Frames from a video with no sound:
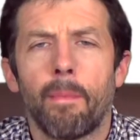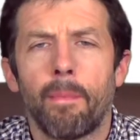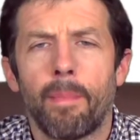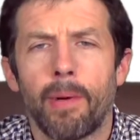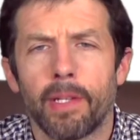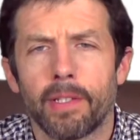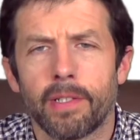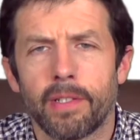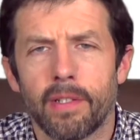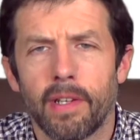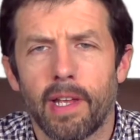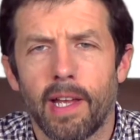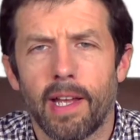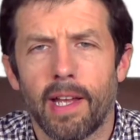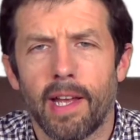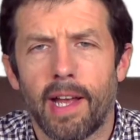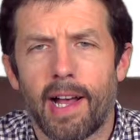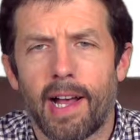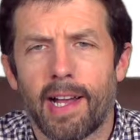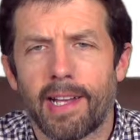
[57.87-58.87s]
But
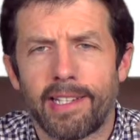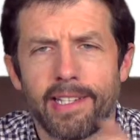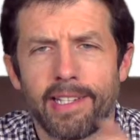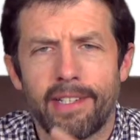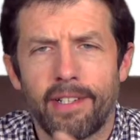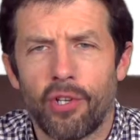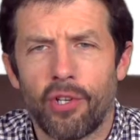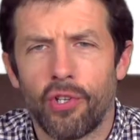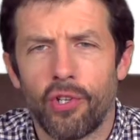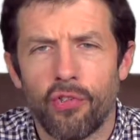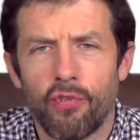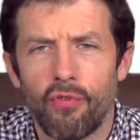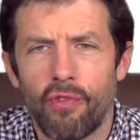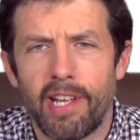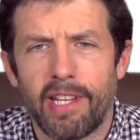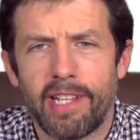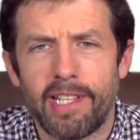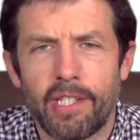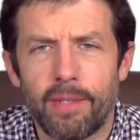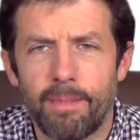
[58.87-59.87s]
I couldn't
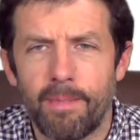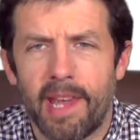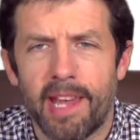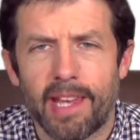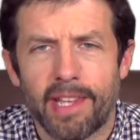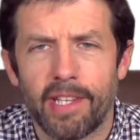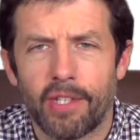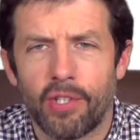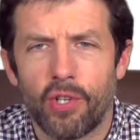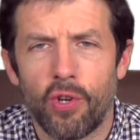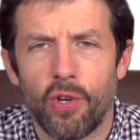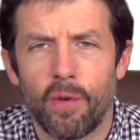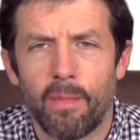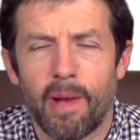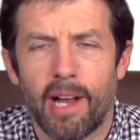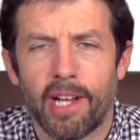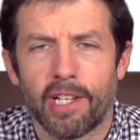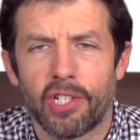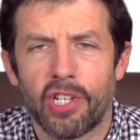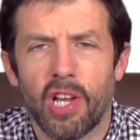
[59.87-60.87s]
really make the two
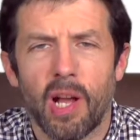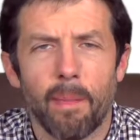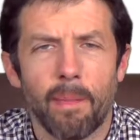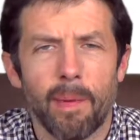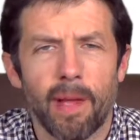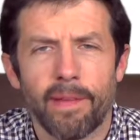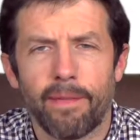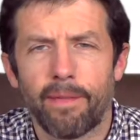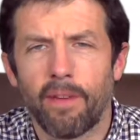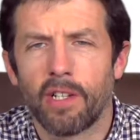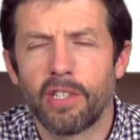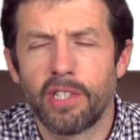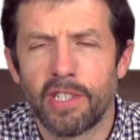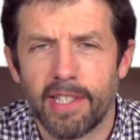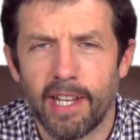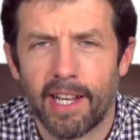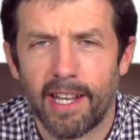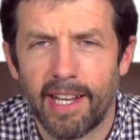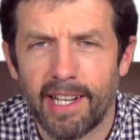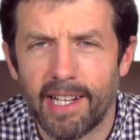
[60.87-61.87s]
match up. I
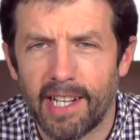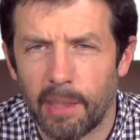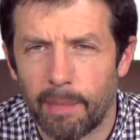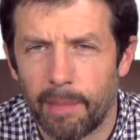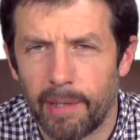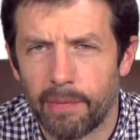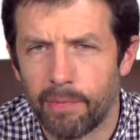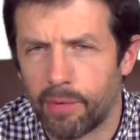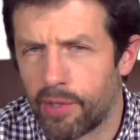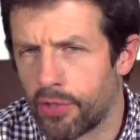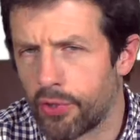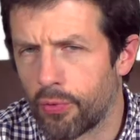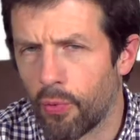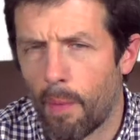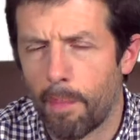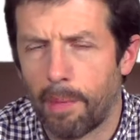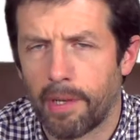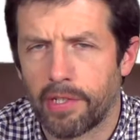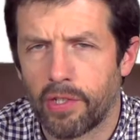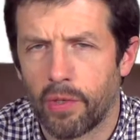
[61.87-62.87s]
flirted a little bit with
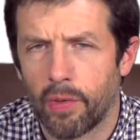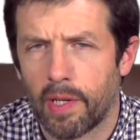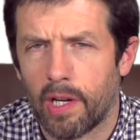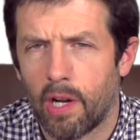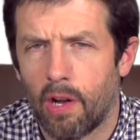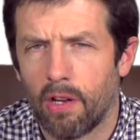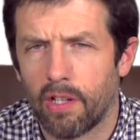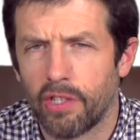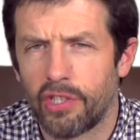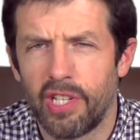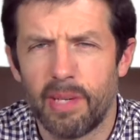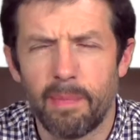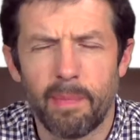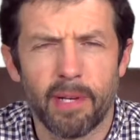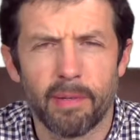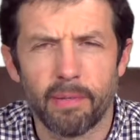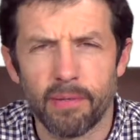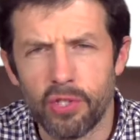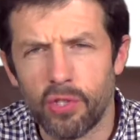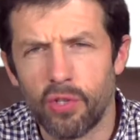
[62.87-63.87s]
swapping to ecology,
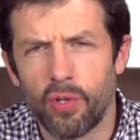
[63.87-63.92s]
but it was